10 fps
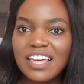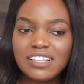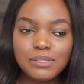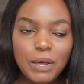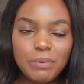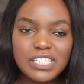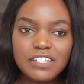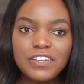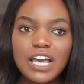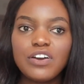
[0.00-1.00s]
This might be
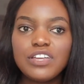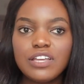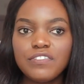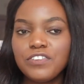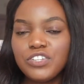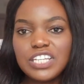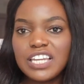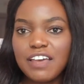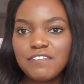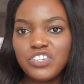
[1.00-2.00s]
difficult if you
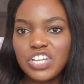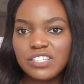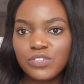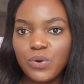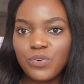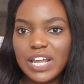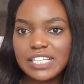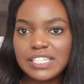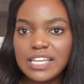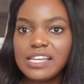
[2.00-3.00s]
didn't have a desk
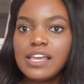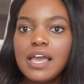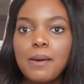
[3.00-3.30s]
already,